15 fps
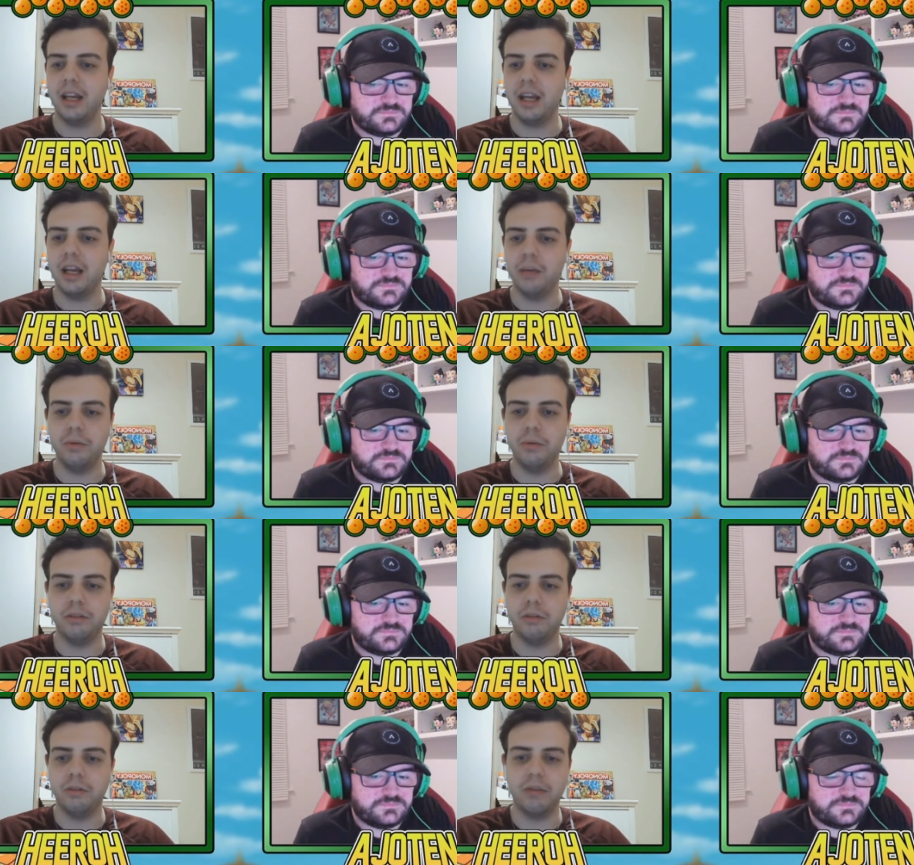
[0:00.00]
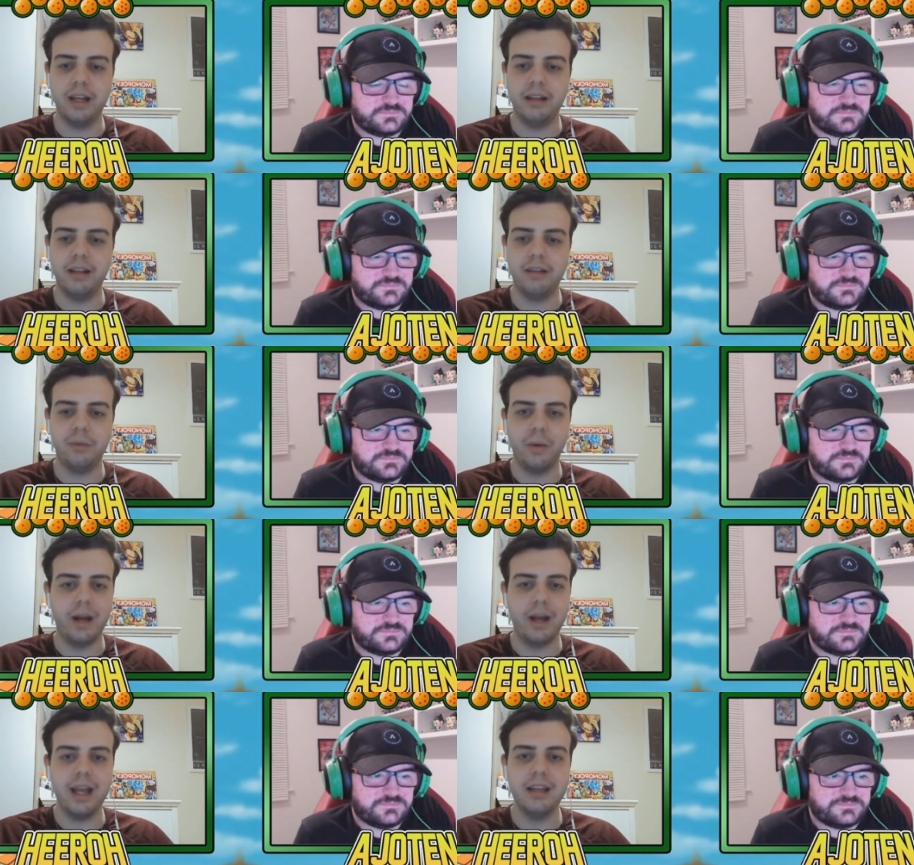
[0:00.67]
Speaker 1: it was a great
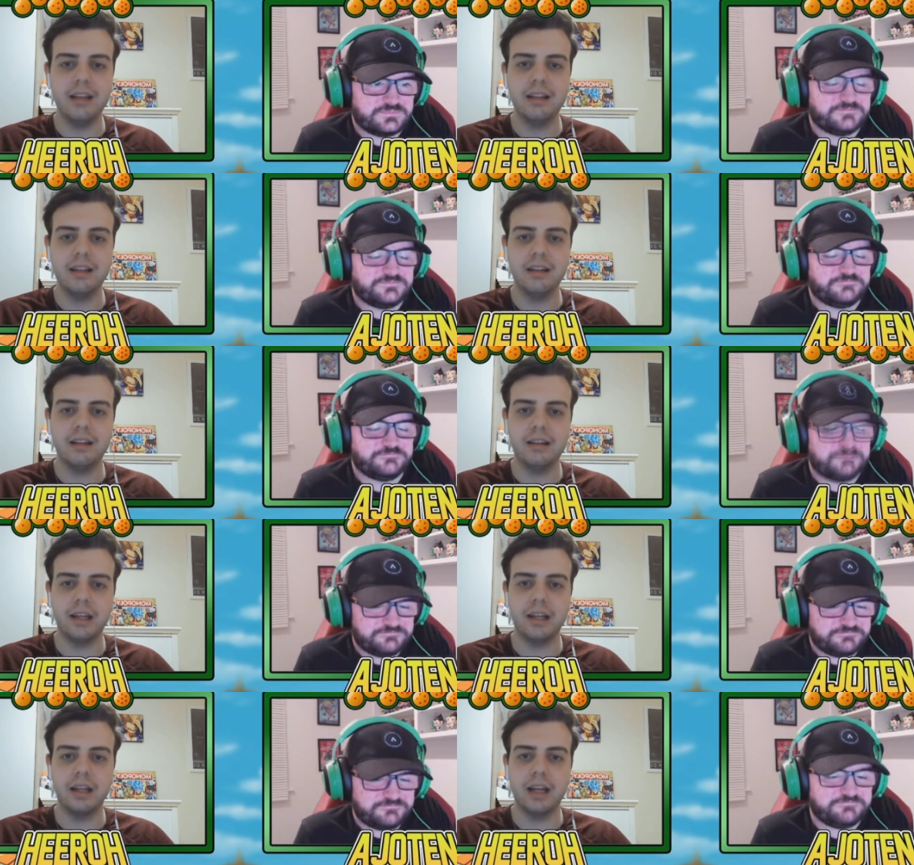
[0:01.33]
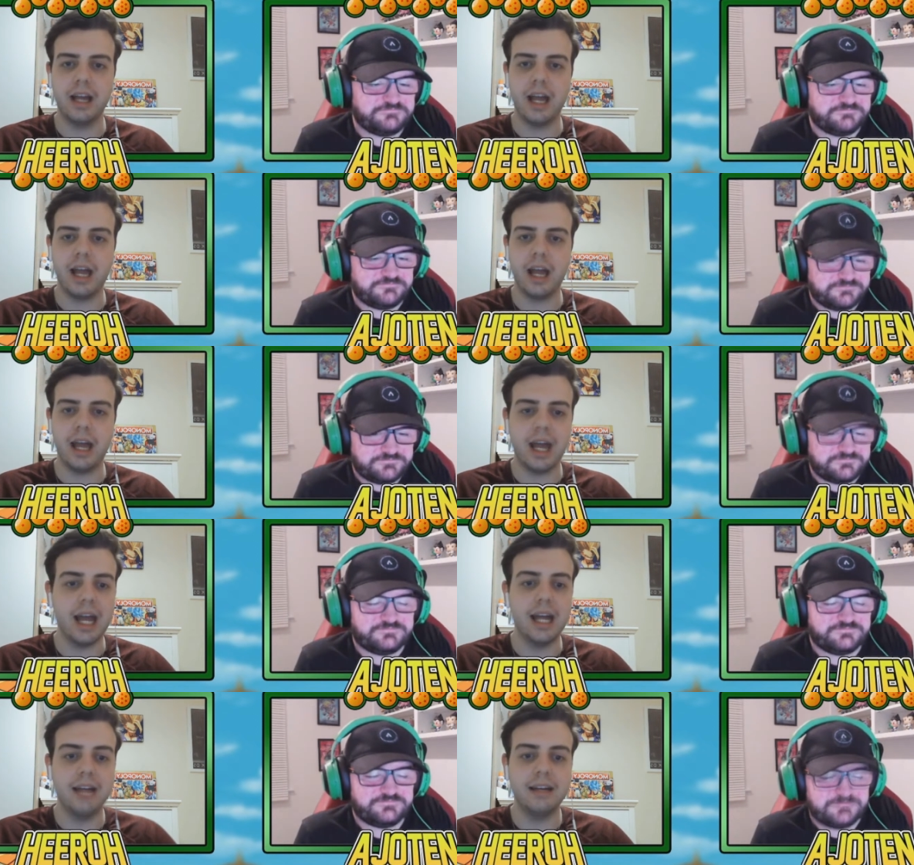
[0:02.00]
way to
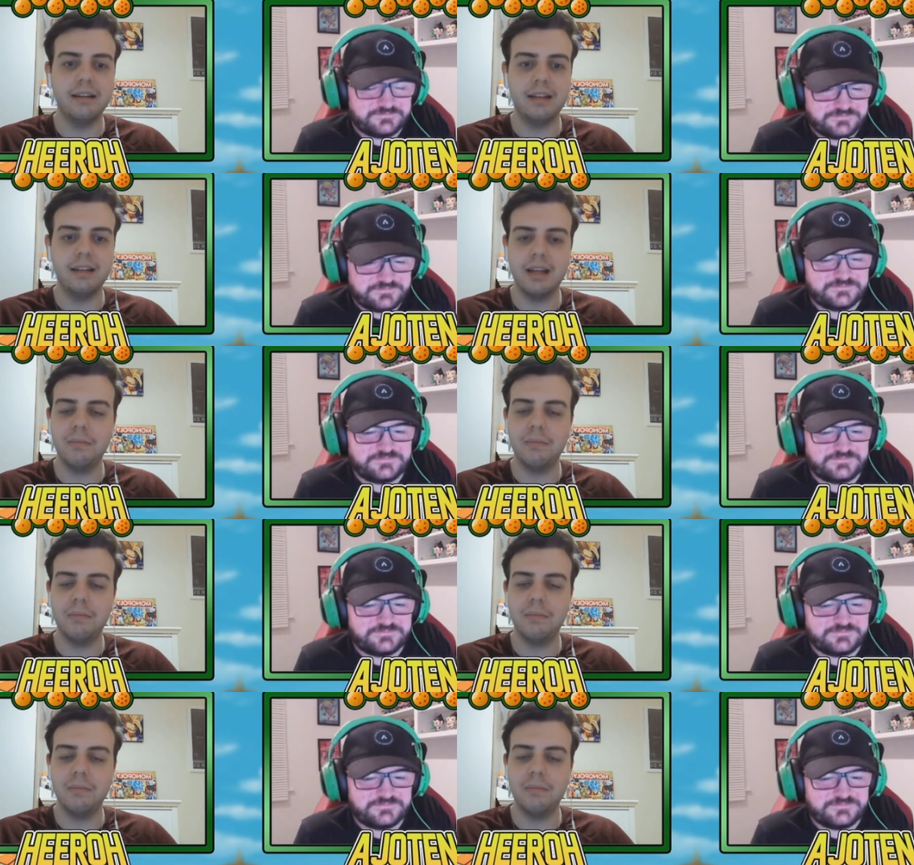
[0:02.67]
end him